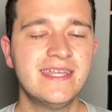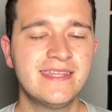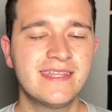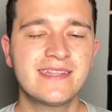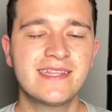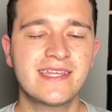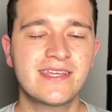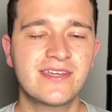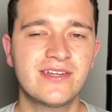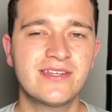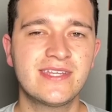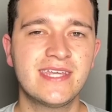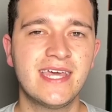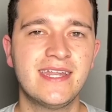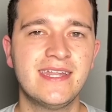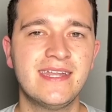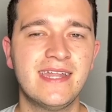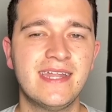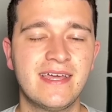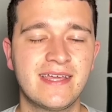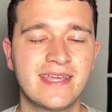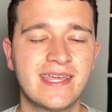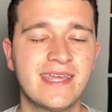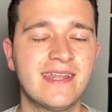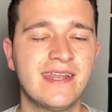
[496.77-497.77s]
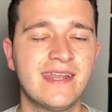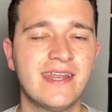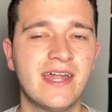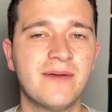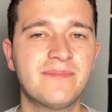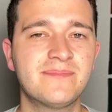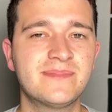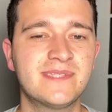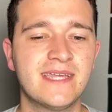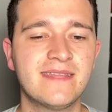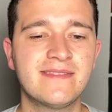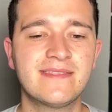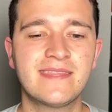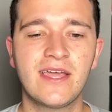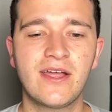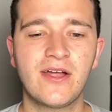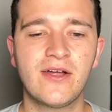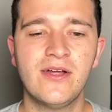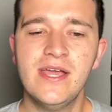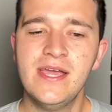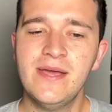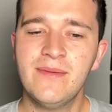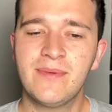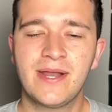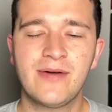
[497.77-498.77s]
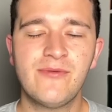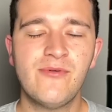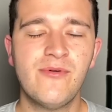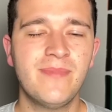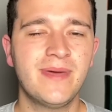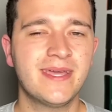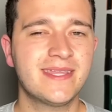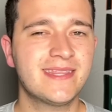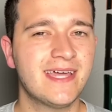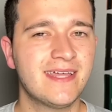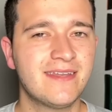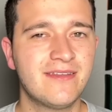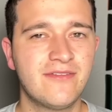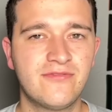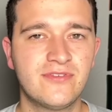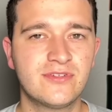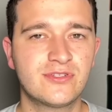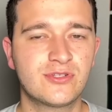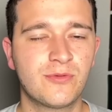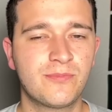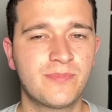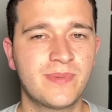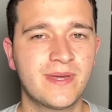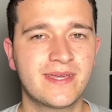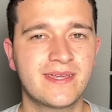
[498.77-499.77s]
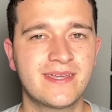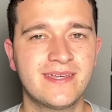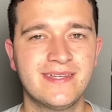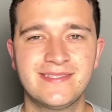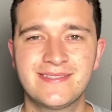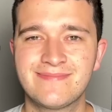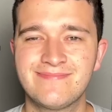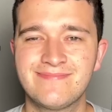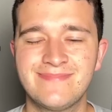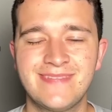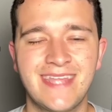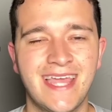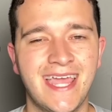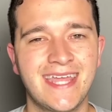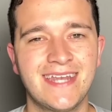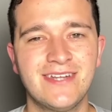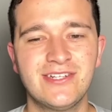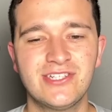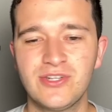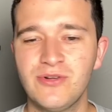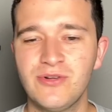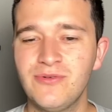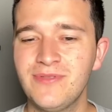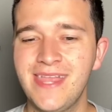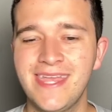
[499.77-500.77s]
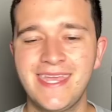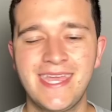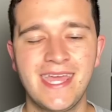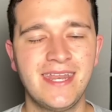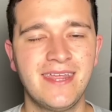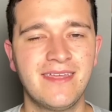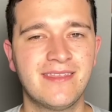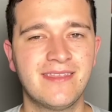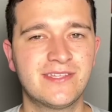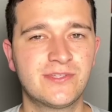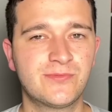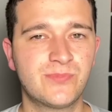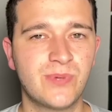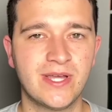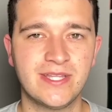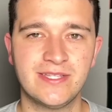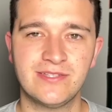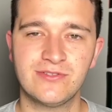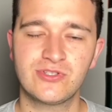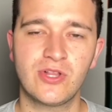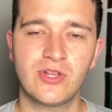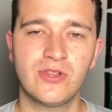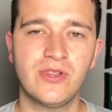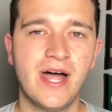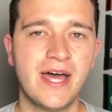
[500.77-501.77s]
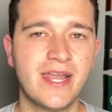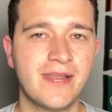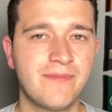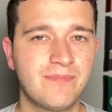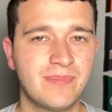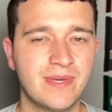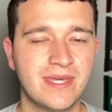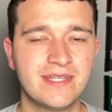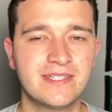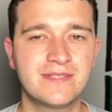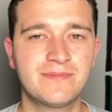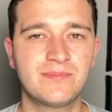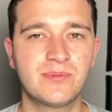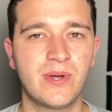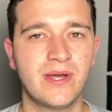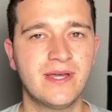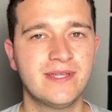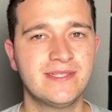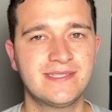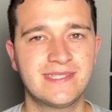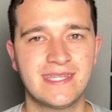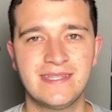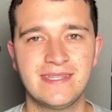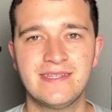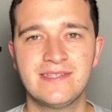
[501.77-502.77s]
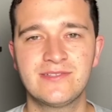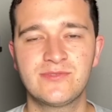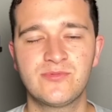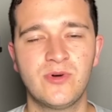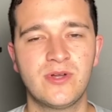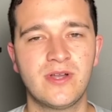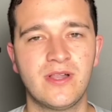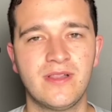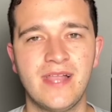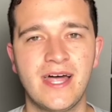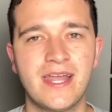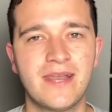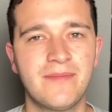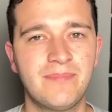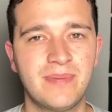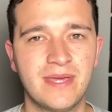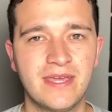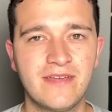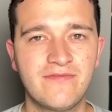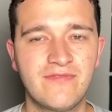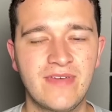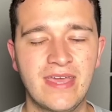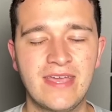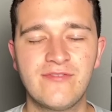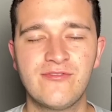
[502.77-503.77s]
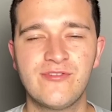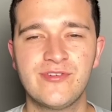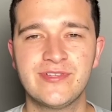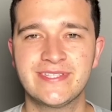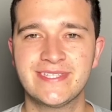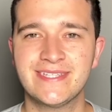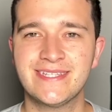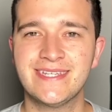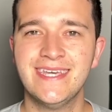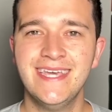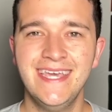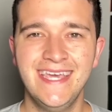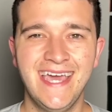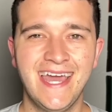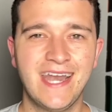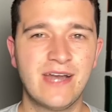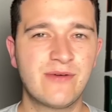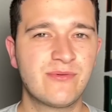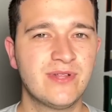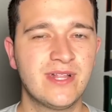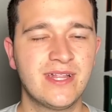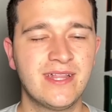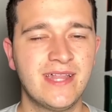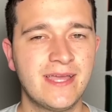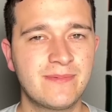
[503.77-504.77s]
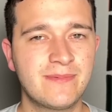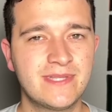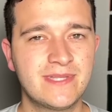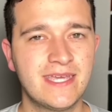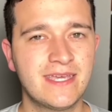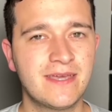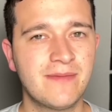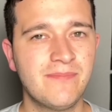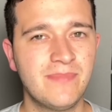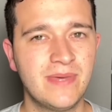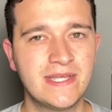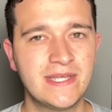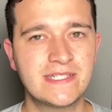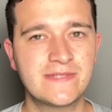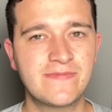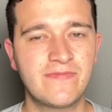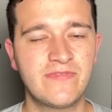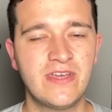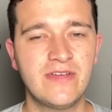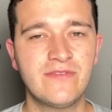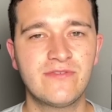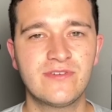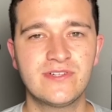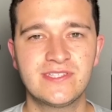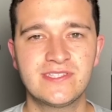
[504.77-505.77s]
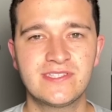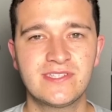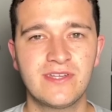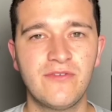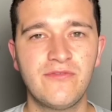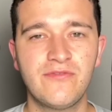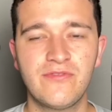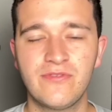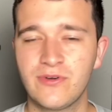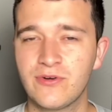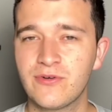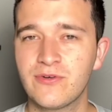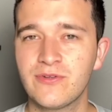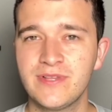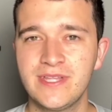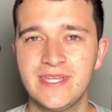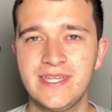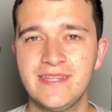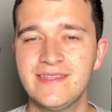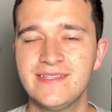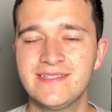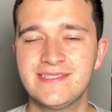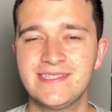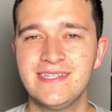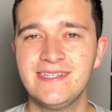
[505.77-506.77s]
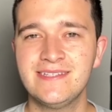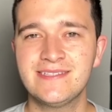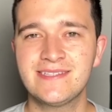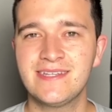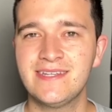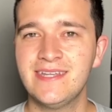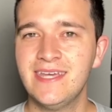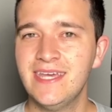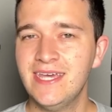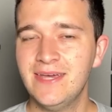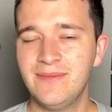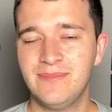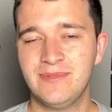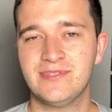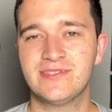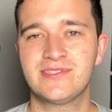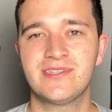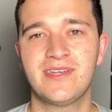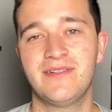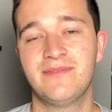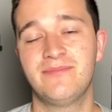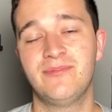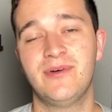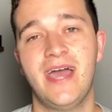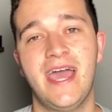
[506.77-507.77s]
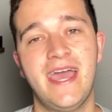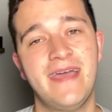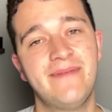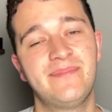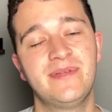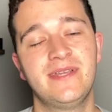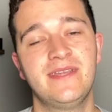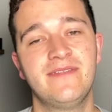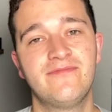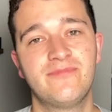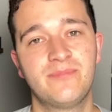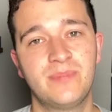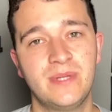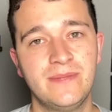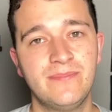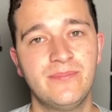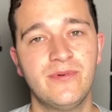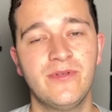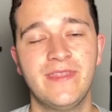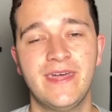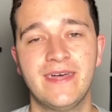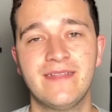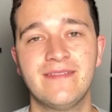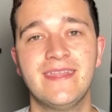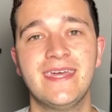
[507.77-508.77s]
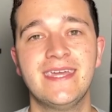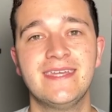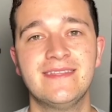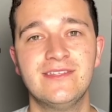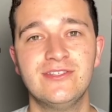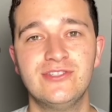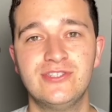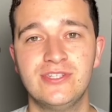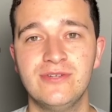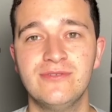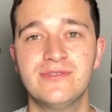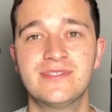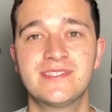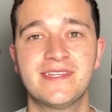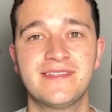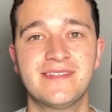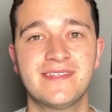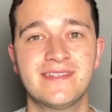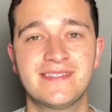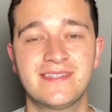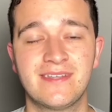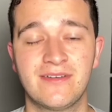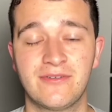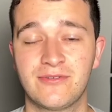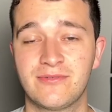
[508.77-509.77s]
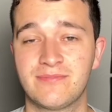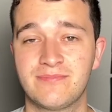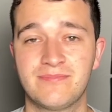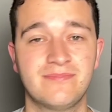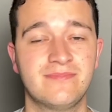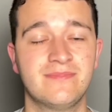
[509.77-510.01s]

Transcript: I think they could get it, get an upset there, but I won't make that an official pick because I just don't like any of the spreads. There's a lot of big spreads in this one, a lot of big favorites, and I don't really like taking big favorites so early in the season. You saw what happened to people that laid the juice on this or